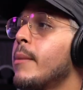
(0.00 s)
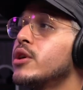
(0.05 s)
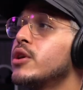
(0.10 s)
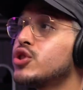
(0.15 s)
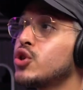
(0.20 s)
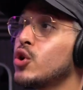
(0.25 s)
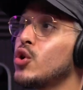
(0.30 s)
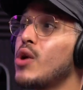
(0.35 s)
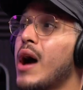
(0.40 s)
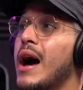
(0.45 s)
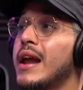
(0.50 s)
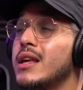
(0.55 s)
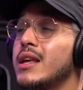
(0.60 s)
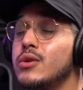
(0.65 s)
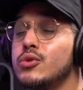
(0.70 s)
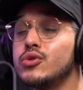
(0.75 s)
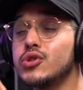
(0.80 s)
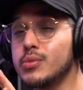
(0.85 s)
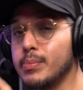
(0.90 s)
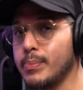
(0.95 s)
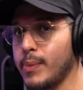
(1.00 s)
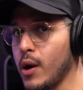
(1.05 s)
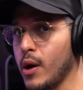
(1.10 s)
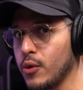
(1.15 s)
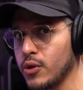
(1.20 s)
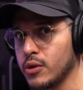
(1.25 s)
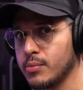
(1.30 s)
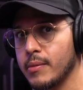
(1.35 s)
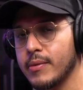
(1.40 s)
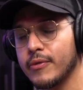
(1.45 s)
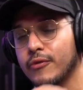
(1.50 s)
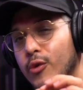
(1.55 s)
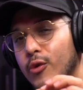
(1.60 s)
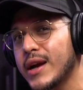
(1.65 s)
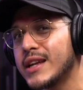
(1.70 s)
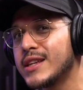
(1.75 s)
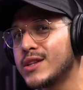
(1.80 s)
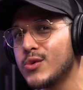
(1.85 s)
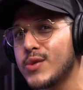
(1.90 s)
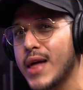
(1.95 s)
gonna show you how to use both, but before
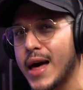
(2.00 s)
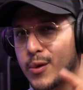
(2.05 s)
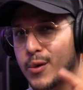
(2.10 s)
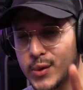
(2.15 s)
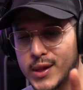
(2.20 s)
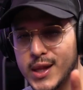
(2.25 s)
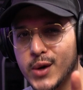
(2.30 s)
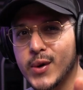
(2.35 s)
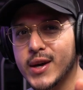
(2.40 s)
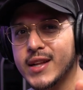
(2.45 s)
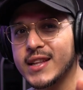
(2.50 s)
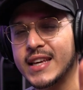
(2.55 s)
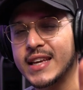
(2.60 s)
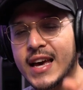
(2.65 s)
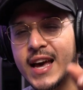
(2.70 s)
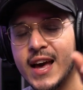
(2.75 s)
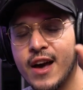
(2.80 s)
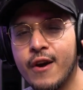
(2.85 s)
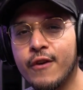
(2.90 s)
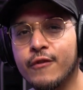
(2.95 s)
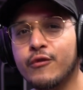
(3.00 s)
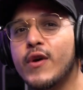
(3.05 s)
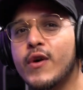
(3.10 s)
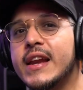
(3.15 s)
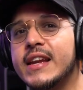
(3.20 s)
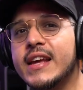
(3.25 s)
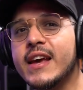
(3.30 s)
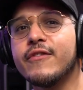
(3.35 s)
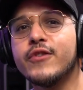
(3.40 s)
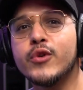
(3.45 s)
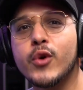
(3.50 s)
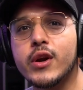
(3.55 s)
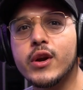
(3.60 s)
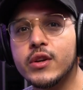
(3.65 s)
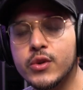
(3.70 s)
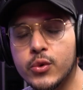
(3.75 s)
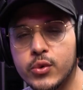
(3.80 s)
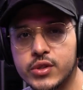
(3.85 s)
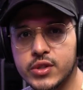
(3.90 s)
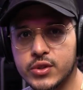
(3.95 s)
I do that, really quickly, friend, if you are
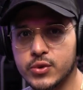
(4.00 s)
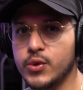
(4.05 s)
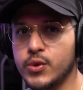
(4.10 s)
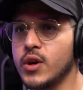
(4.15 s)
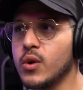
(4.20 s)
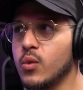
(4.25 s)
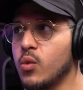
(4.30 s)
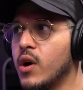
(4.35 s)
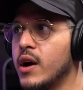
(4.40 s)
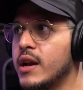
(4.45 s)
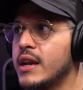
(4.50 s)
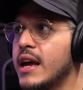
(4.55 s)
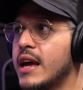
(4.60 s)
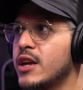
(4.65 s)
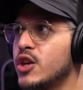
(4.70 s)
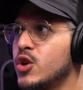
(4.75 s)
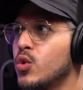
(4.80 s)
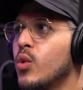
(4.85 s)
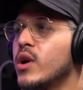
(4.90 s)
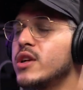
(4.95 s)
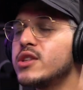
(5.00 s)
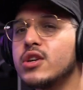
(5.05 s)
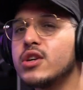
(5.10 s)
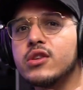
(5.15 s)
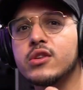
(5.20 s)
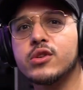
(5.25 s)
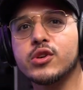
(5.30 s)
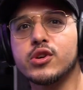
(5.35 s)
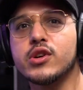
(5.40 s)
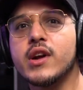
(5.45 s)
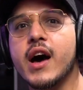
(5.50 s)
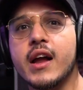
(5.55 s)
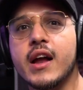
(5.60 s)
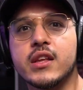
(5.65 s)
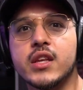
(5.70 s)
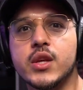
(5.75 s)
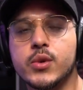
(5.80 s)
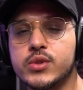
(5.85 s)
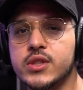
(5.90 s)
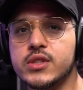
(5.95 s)
new to Studio One and you want to learn how to
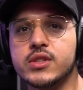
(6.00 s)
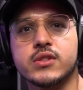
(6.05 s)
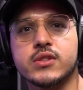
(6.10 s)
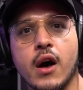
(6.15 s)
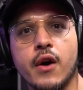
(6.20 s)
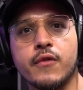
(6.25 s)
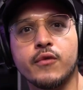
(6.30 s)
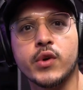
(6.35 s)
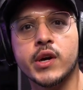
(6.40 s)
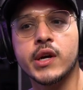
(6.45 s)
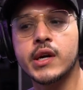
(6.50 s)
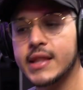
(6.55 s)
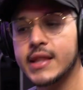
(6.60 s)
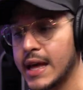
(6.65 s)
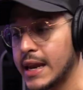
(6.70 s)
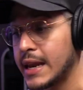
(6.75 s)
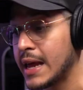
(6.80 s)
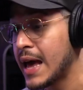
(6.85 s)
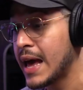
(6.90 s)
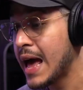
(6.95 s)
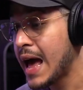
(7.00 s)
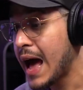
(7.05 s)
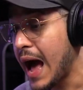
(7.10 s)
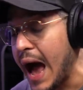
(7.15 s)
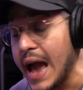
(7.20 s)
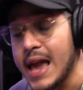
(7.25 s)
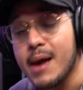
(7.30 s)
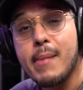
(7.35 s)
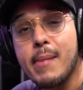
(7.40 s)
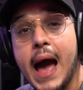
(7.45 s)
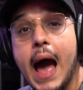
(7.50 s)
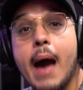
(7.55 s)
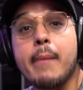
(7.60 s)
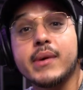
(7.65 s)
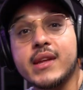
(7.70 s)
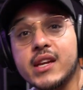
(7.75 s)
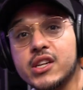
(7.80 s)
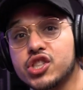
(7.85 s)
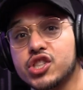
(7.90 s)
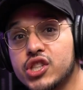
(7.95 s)
use this software, then I am
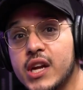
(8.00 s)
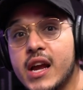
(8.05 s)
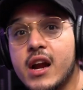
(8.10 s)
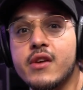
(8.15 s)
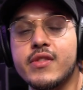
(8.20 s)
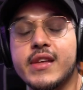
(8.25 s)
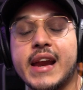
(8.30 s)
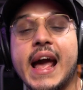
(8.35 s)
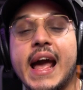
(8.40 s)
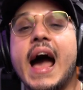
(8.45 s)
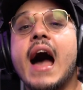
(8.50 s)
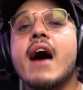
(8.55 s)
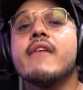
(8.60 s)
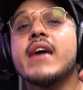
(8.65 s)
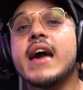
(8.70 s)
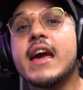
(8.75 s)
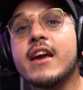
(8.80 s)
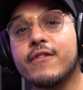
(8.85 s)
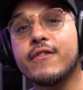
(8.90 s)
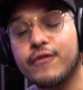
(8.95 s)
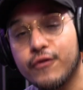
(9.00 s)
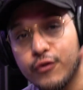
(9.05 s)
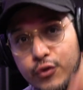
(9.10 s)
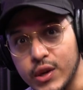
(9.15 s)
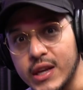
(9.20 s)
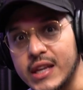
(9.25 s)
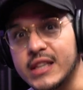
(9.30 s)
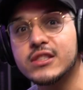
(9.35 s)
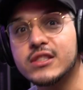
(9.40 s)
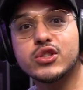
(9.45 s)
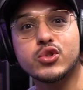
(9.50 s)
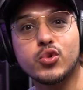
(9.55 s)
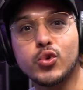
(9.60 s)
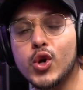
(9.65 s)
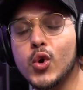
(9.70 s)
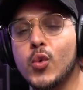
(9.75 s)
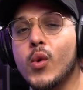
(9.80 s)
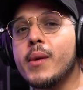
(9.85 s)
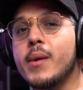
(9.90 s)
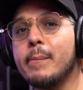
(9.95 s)
happy to share that I have a free
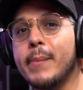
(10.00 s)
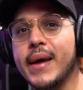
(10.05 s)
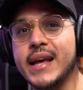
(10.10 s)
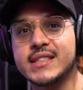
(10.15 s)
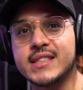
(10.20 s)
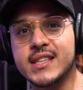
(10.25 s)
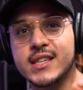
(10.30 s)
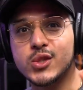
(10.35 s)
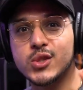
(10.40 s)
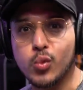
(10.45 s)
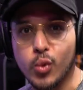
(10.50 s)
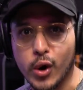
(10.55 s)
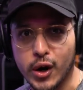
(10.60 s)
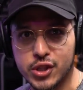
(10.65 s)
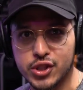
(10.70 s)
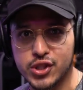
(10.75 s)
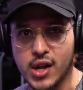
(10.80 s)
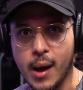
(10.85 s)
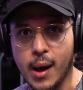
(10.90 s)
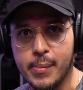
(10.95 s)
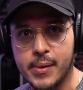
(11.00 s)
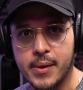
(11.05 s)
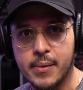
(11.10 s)
Studio One Basics workshop.